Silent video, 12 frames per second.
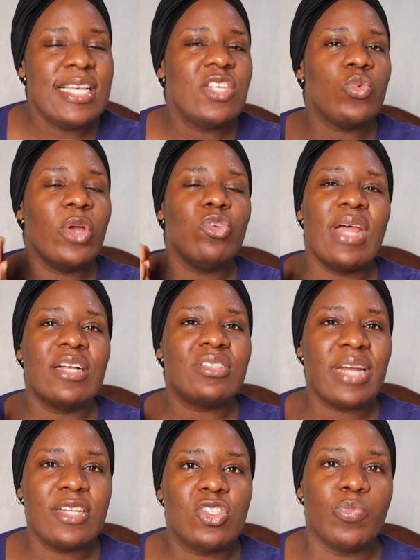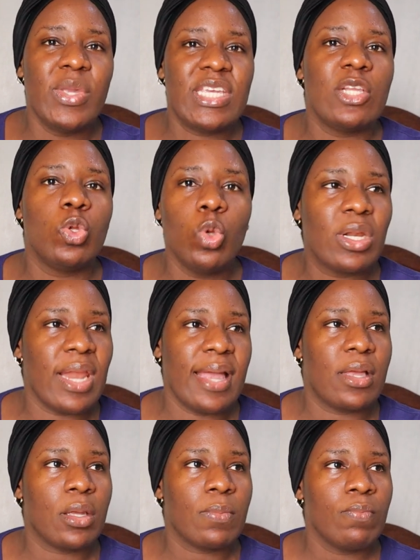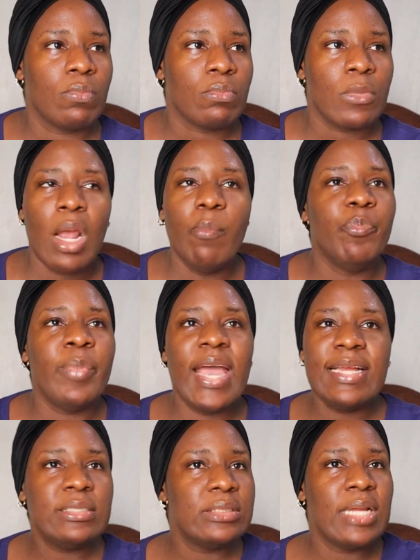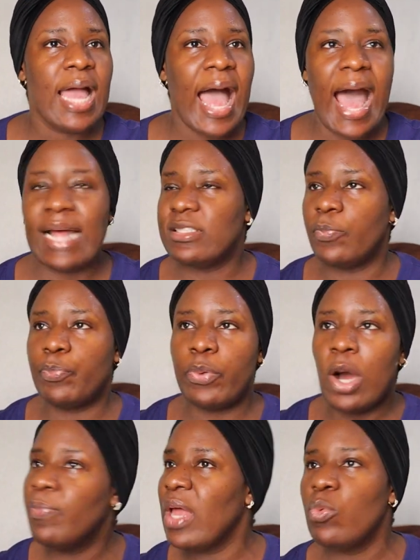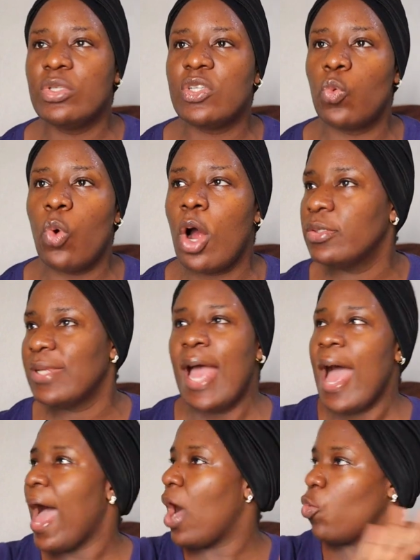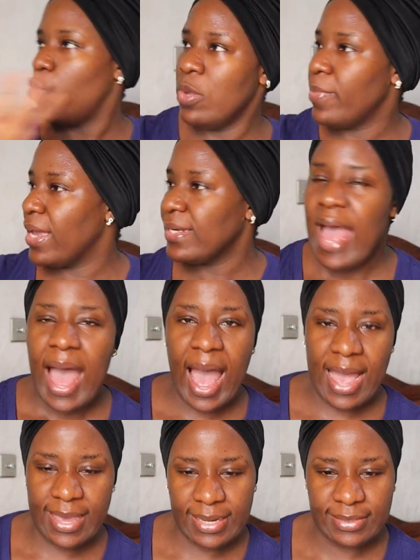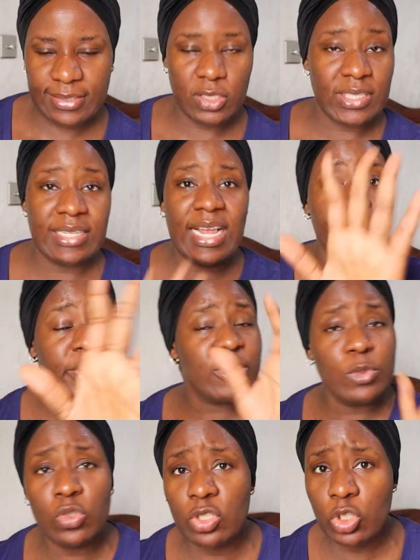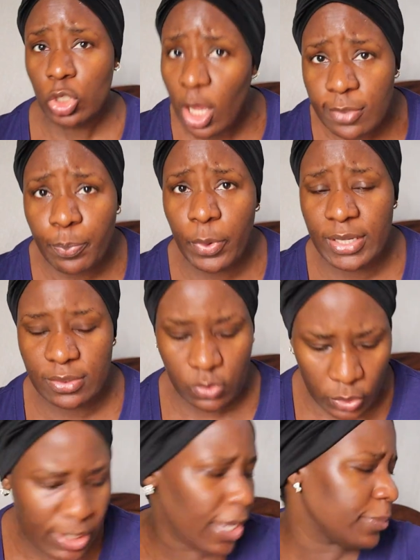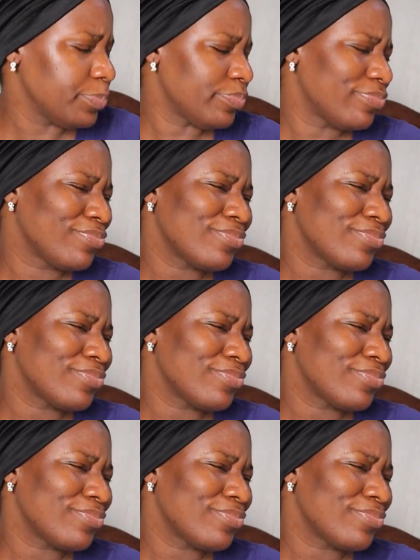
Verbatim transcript: is when you now try to make it look like men are the problem with the world and women are angels. And that brings me to the 3rd point, okay?